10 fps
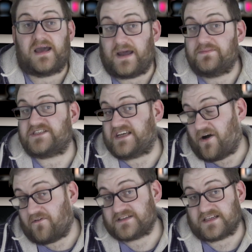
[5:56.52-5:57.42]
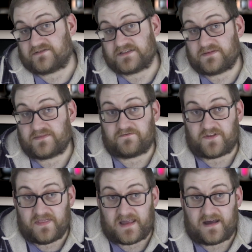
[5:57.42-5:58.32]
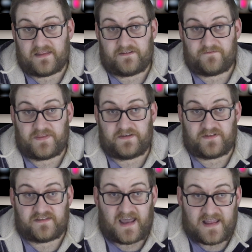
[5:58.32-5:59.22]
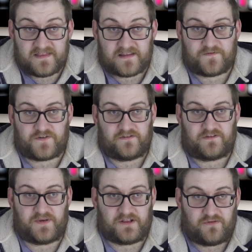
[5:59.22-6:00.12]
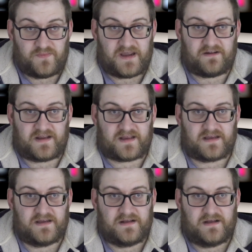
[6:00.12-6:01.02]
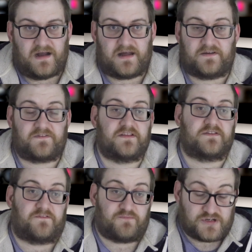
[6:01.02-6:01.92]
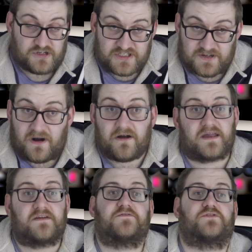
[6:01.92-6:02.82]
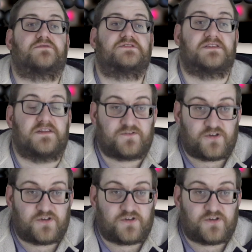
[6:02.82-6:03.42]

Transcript: MG obviously don't seem to have done that. They've intended for it to be load bearing, and they've produced the marketing photos and they've